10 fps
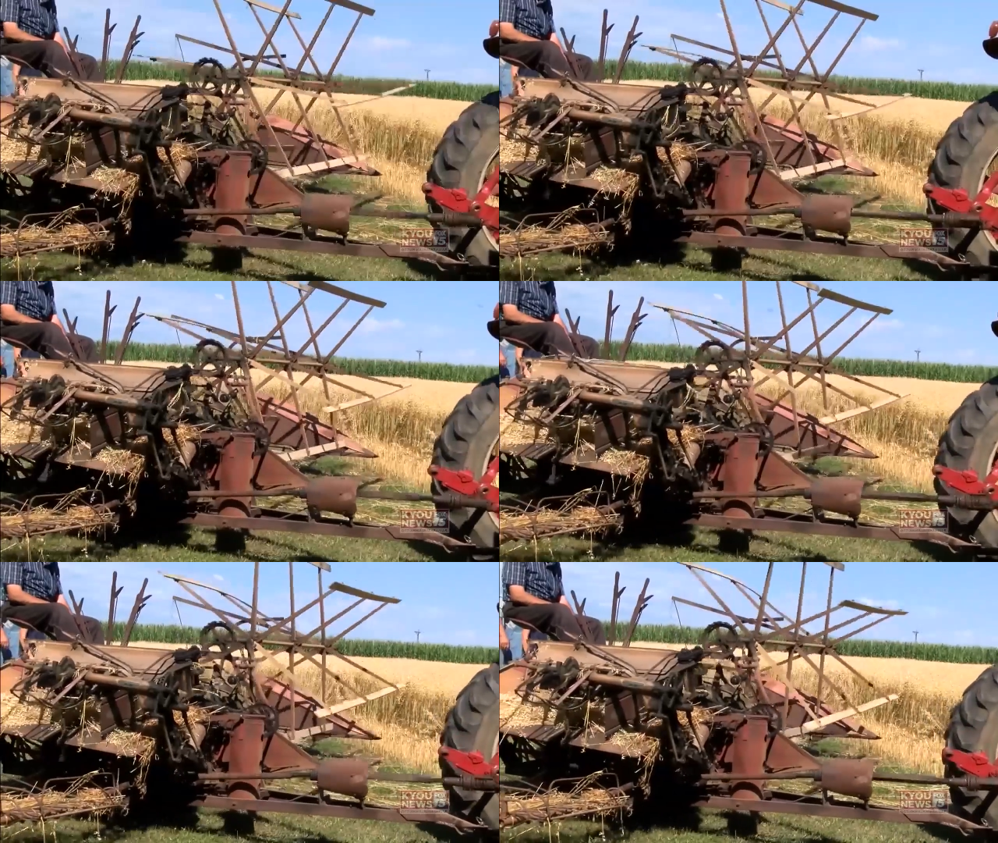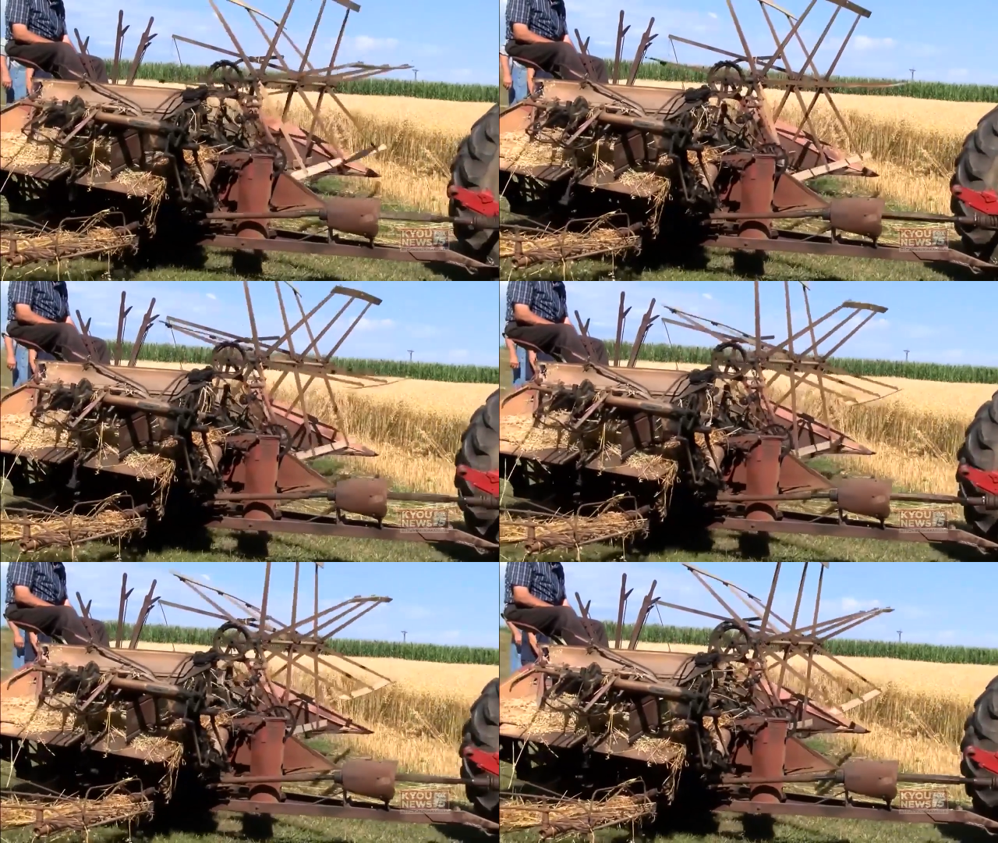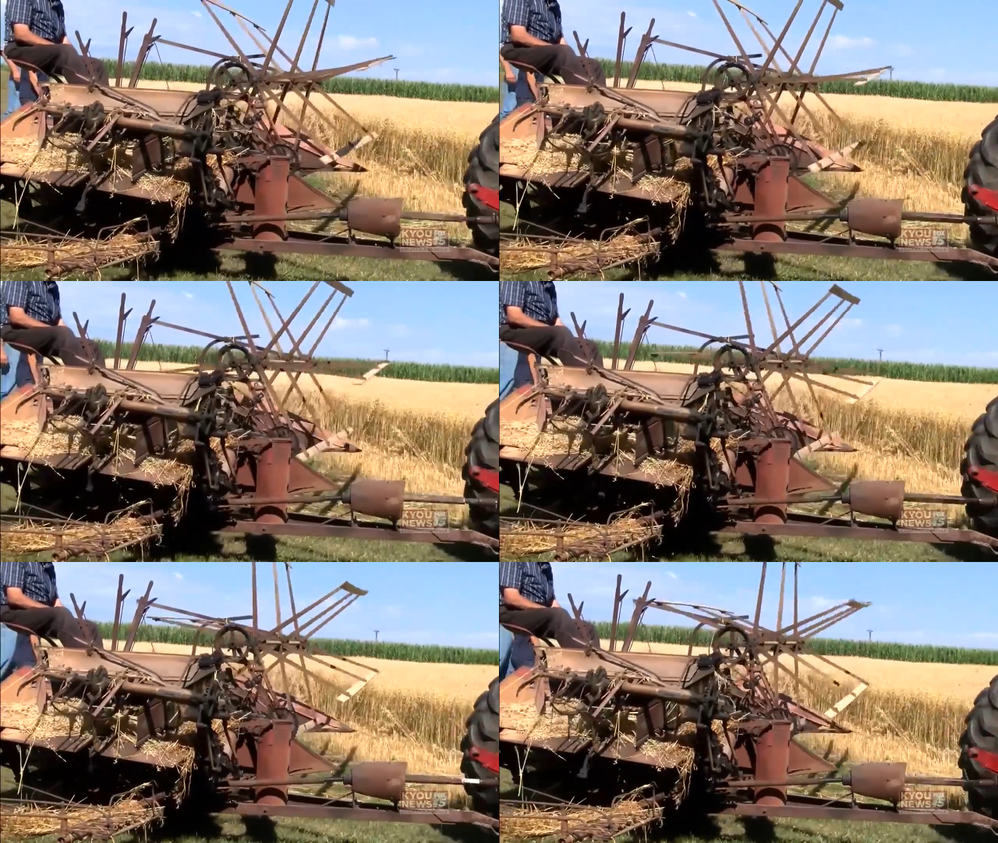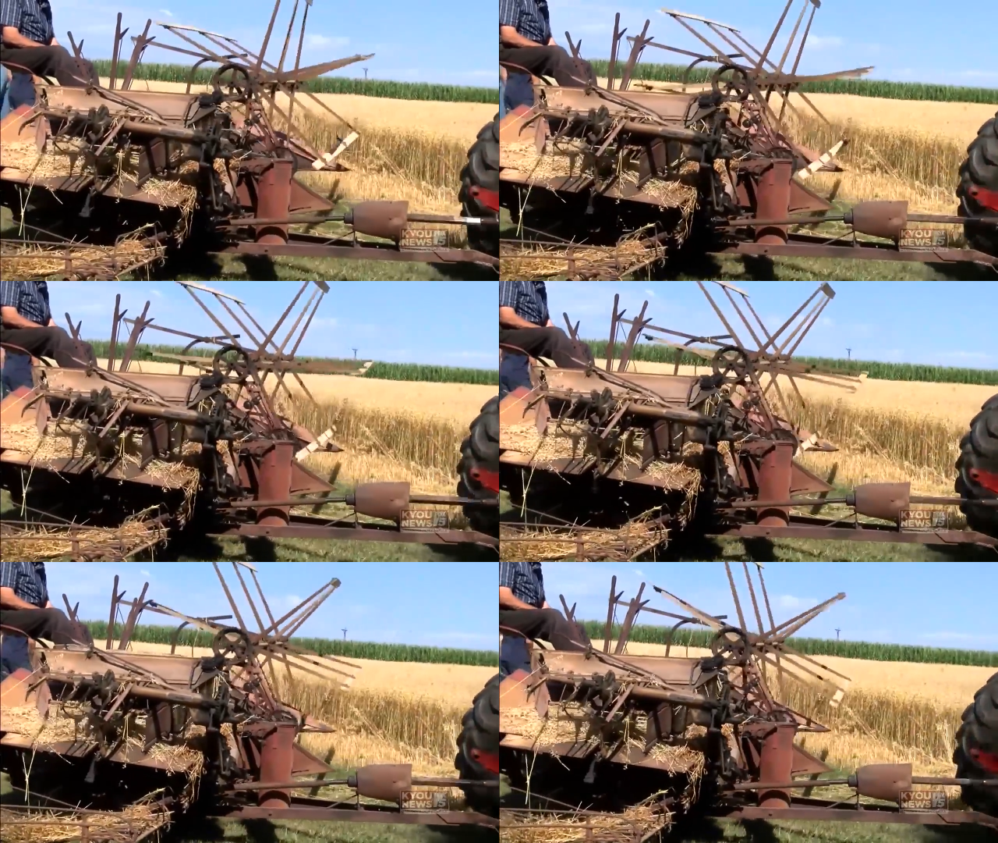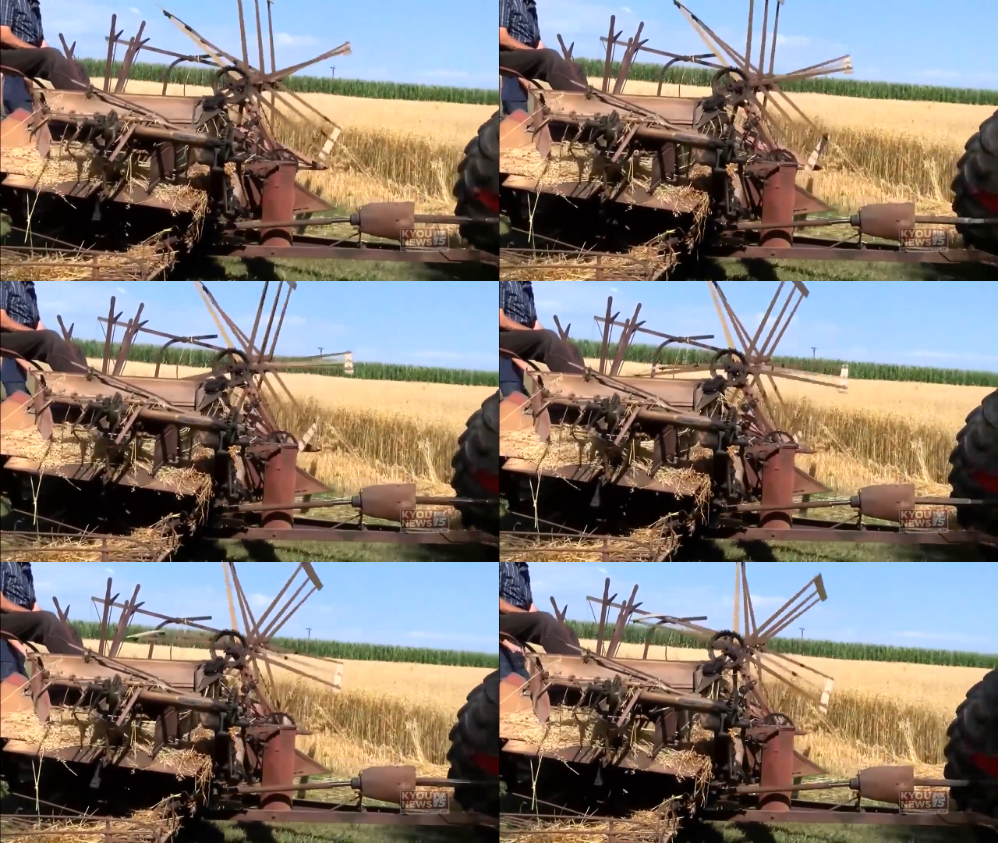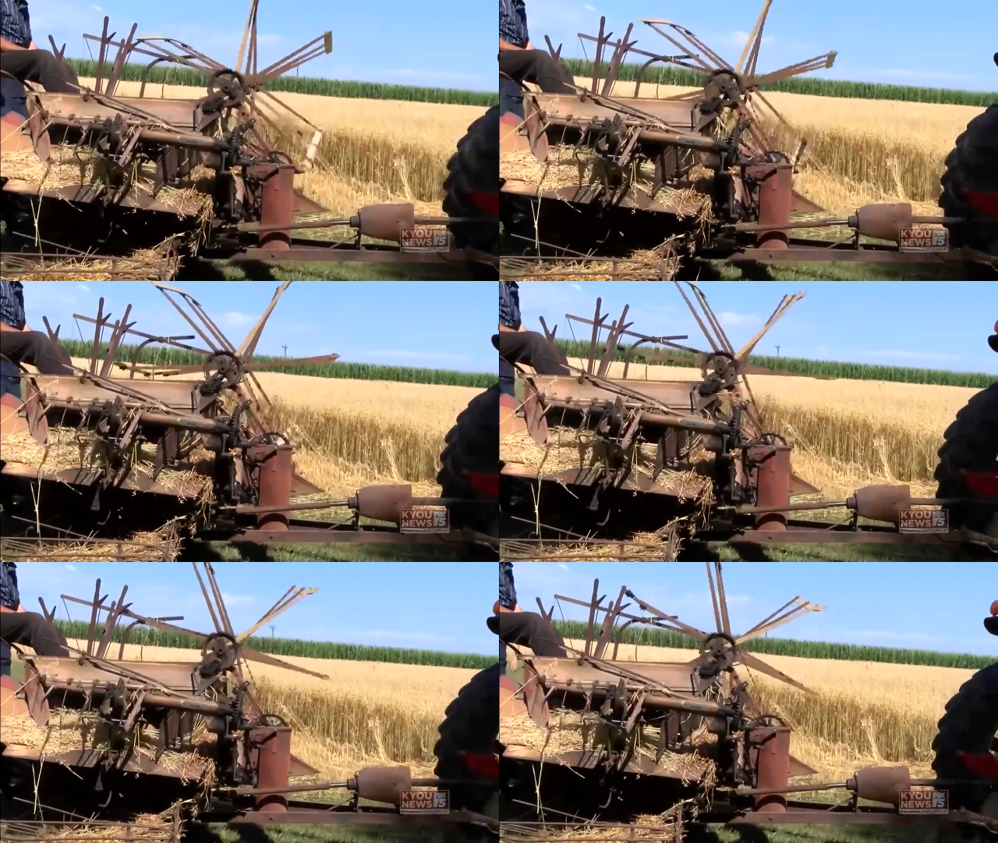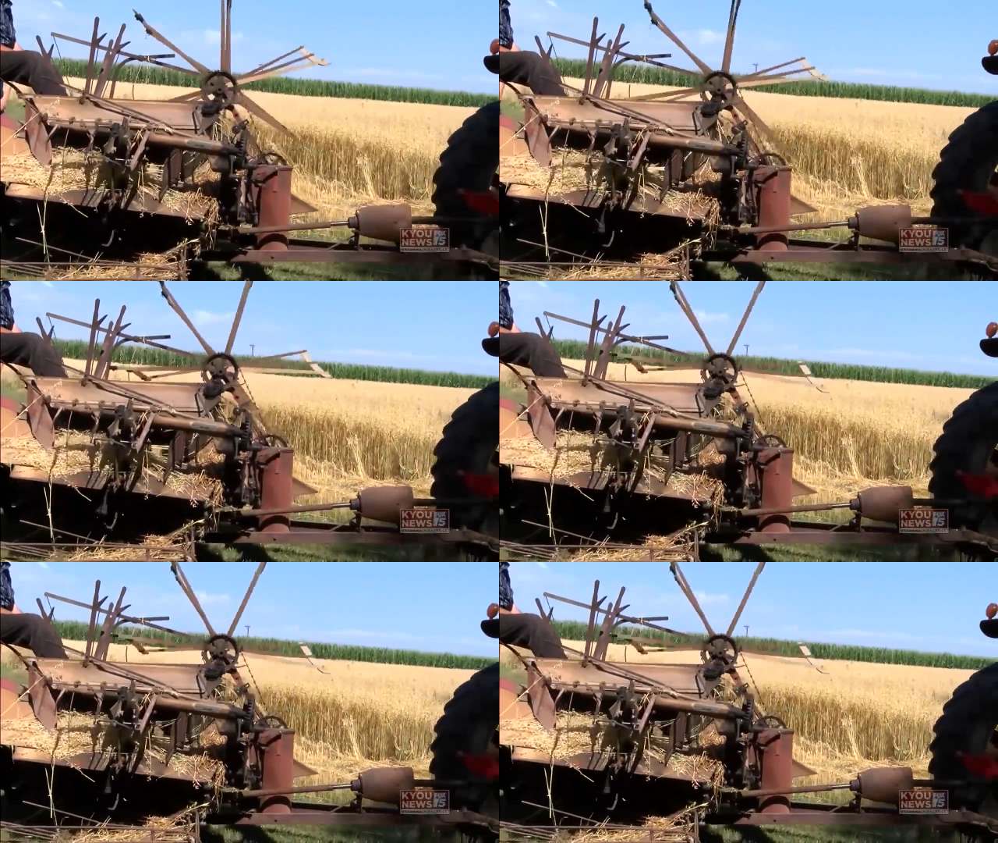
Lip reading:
No face is visible, so there are no lips to read.